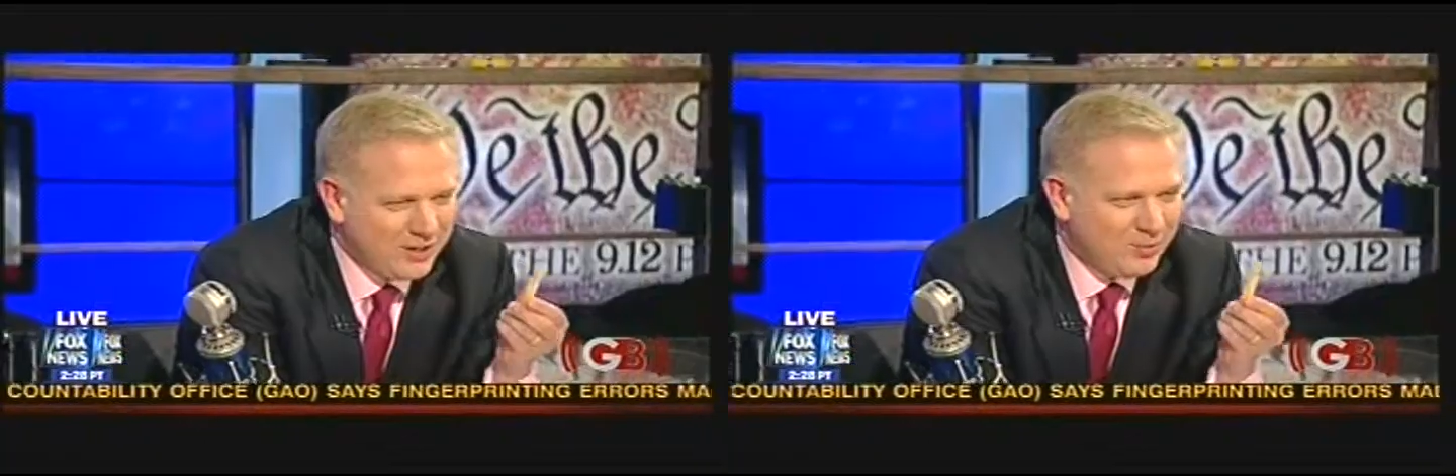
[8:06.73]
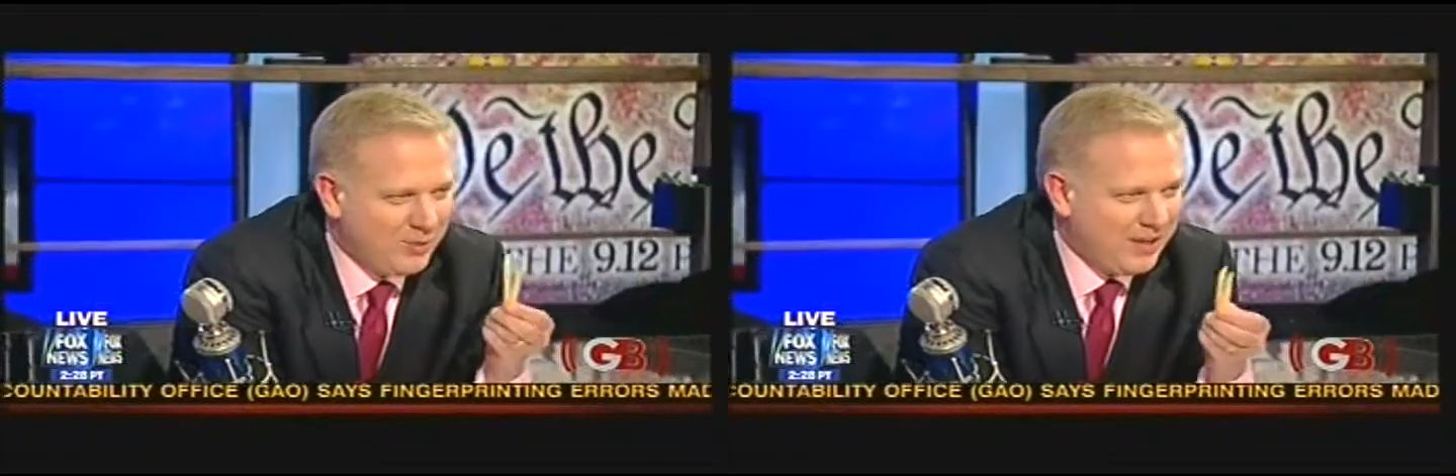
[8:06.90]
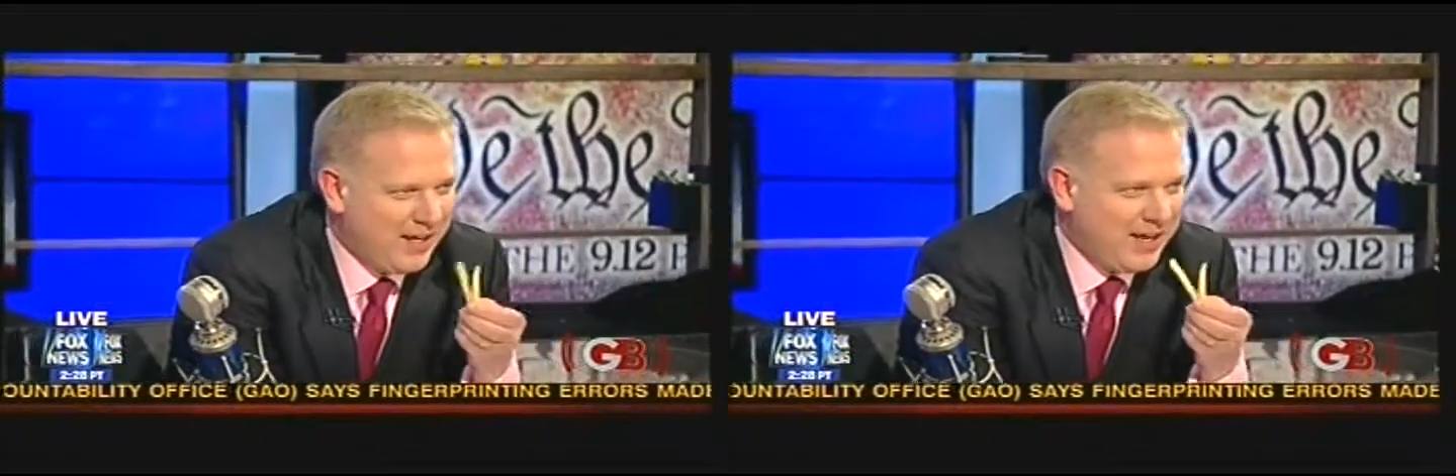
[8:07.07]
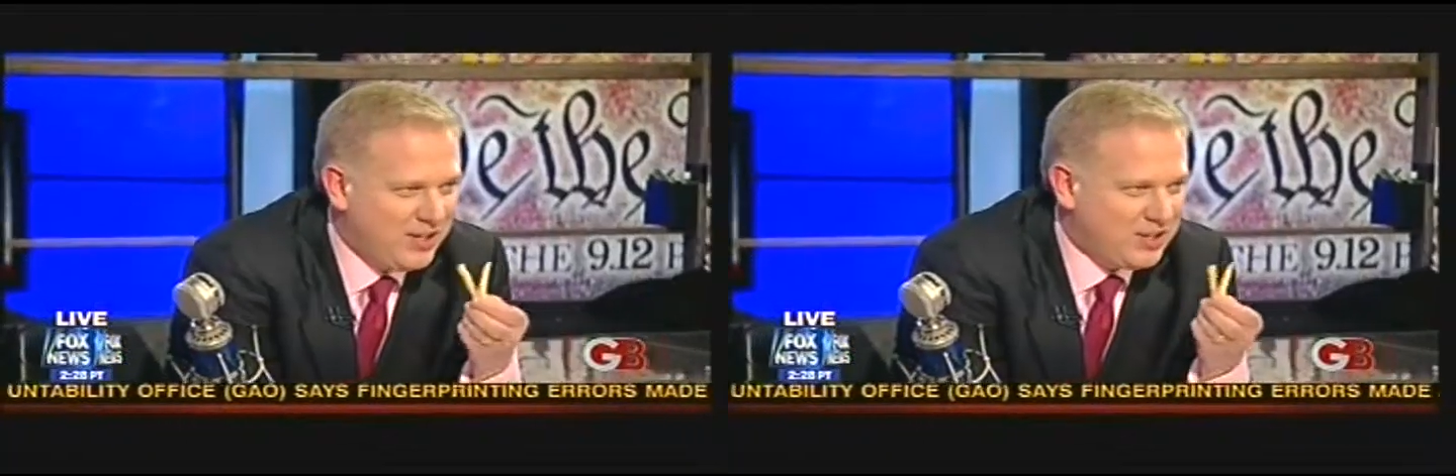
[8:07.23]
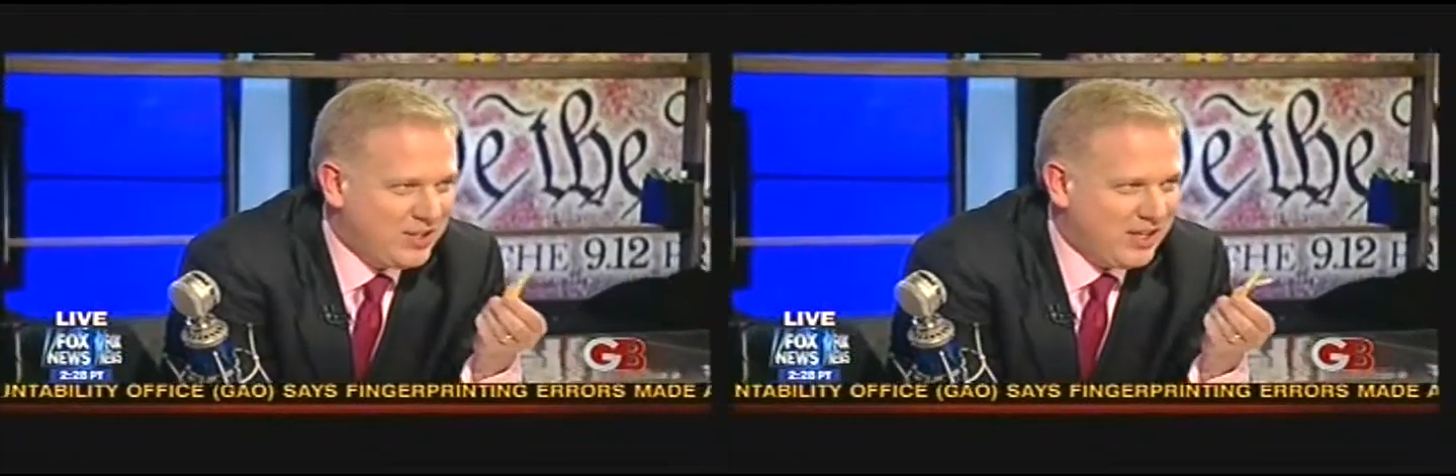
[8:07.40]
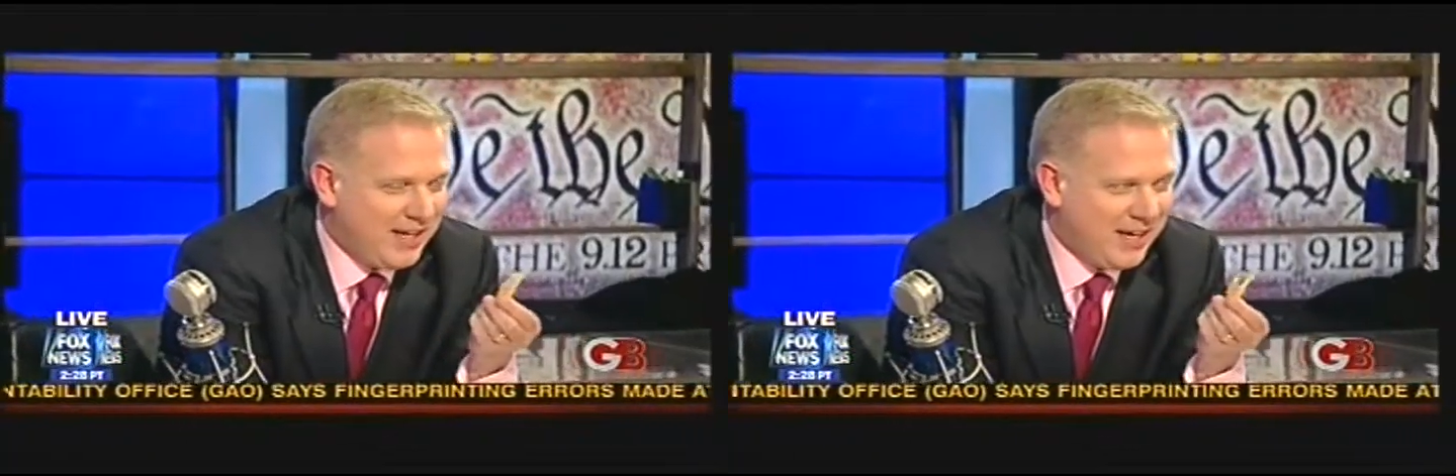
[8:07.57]
riddled with
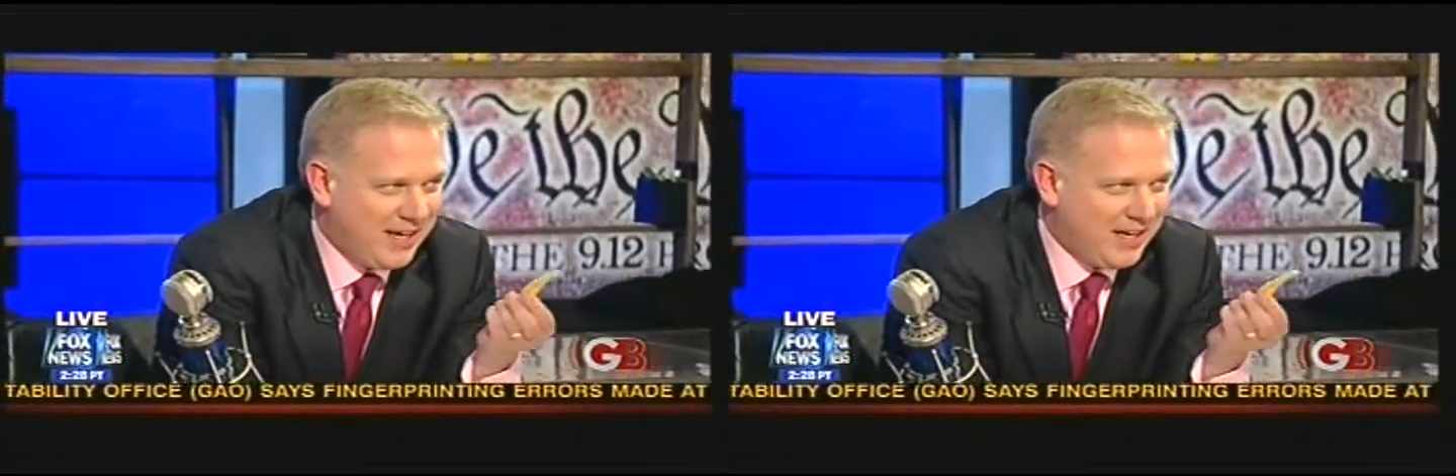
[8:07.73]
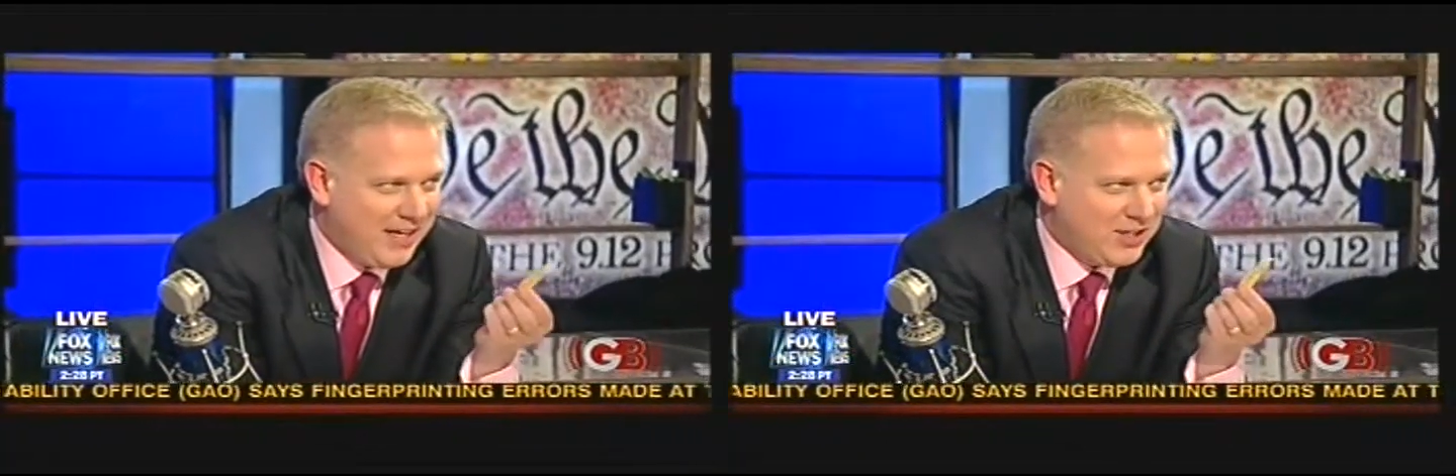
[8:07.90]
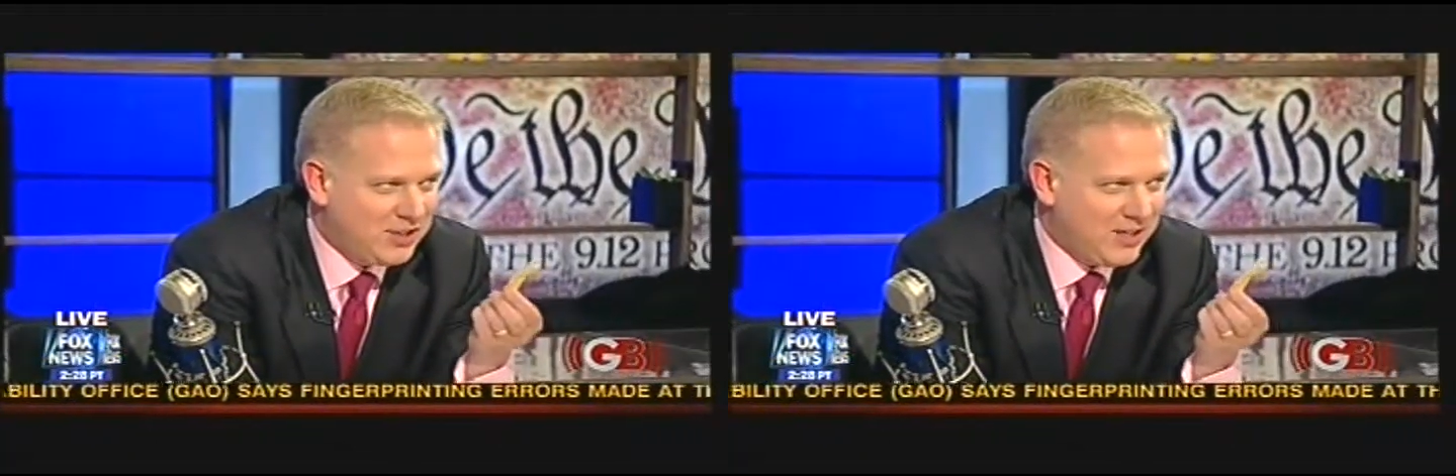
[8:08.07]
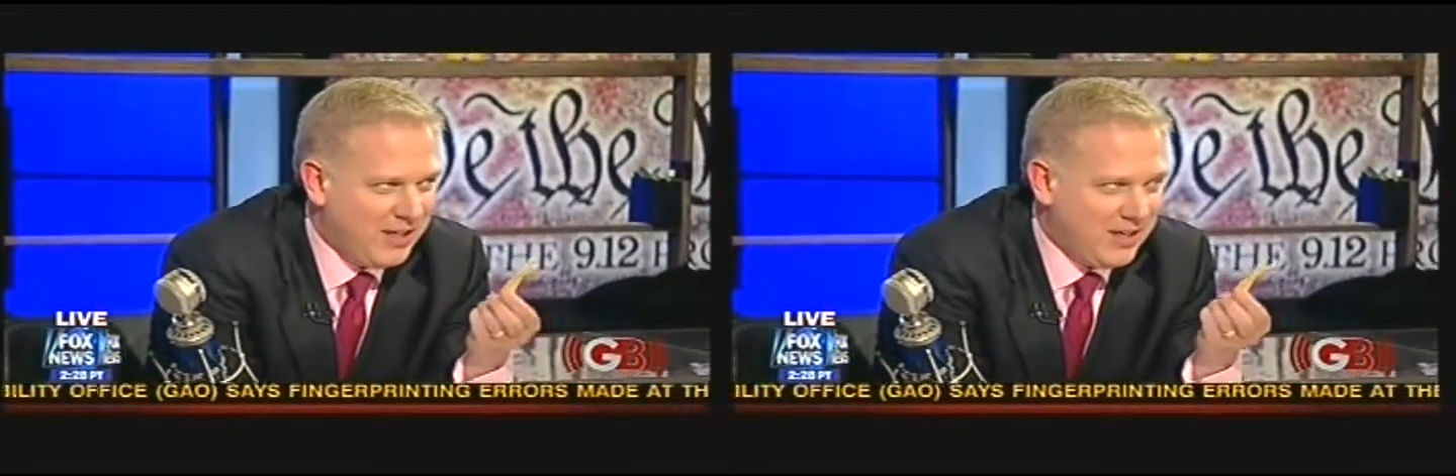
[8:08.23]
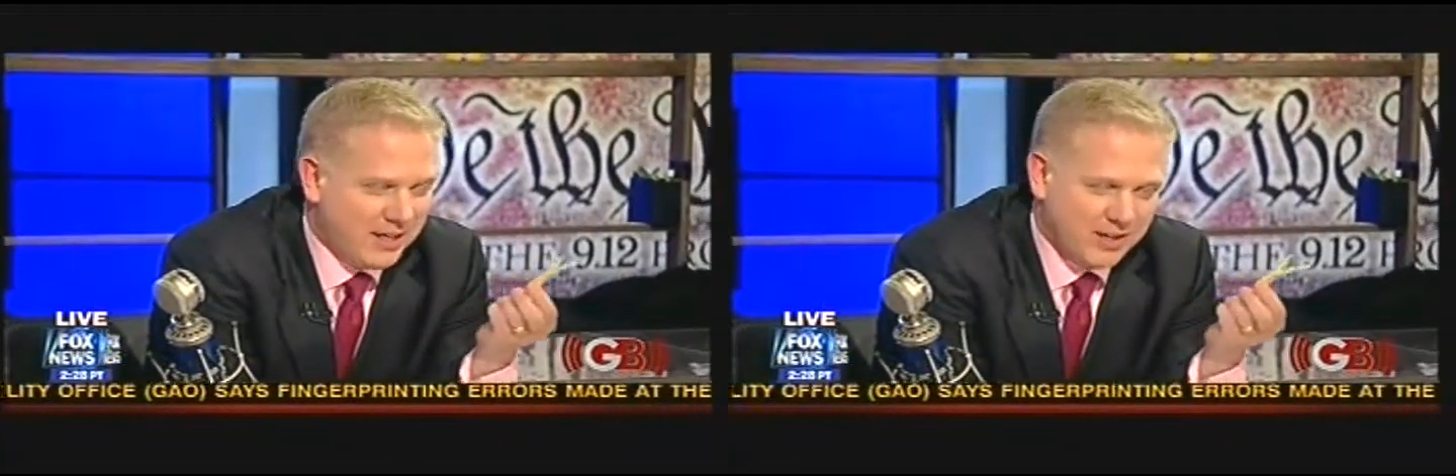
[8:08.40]
ADHD,